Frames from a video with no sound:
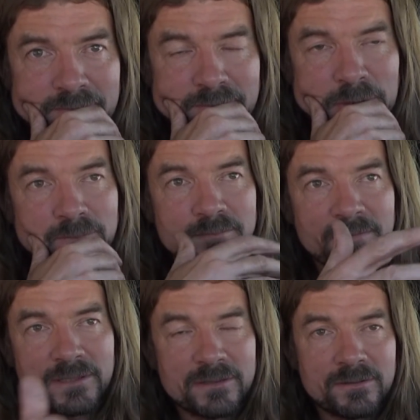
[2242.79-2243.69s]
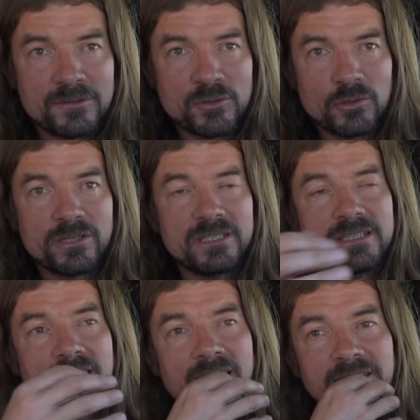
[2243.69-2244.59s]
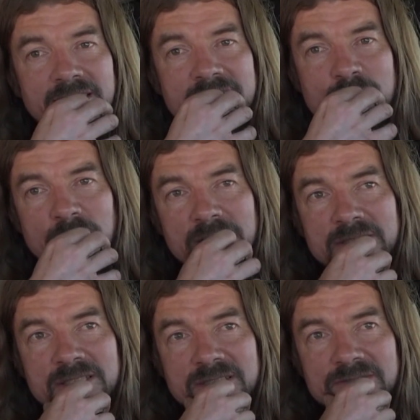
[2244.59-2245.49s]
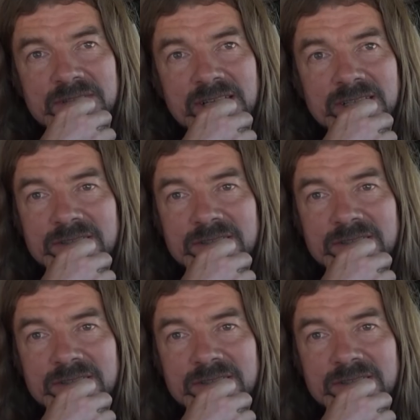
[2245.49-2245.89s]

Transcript: But during that, I did speak to the fella,